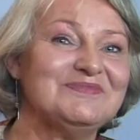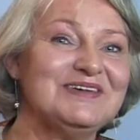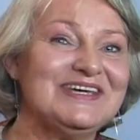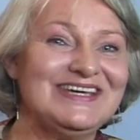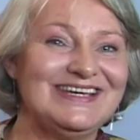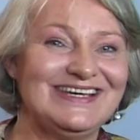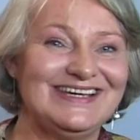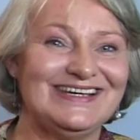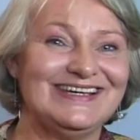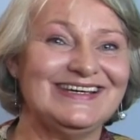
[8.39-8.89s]

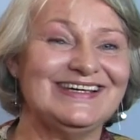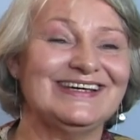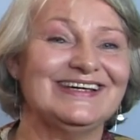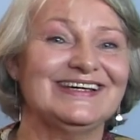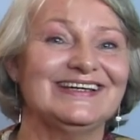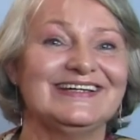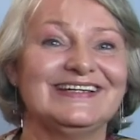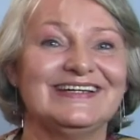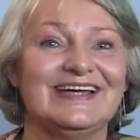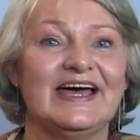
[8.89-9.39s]
me
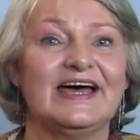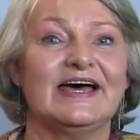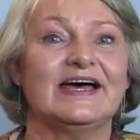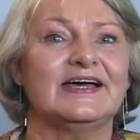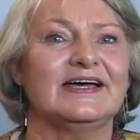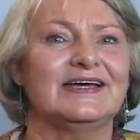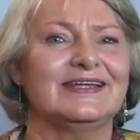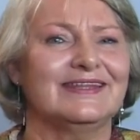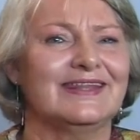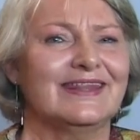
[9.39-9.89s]

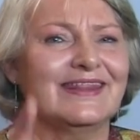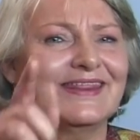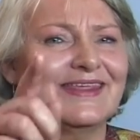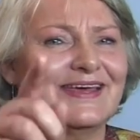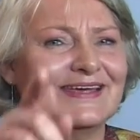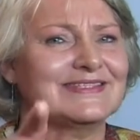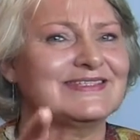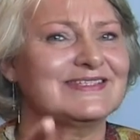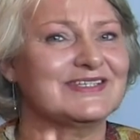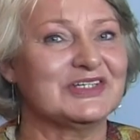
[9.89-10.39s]
and
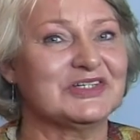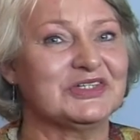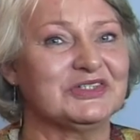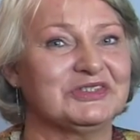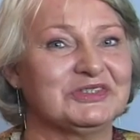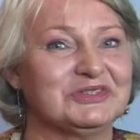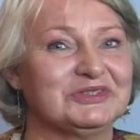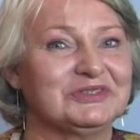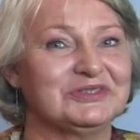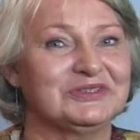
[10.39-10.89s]
that's
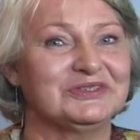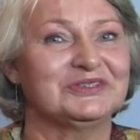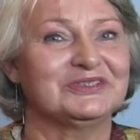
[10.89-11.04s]
you.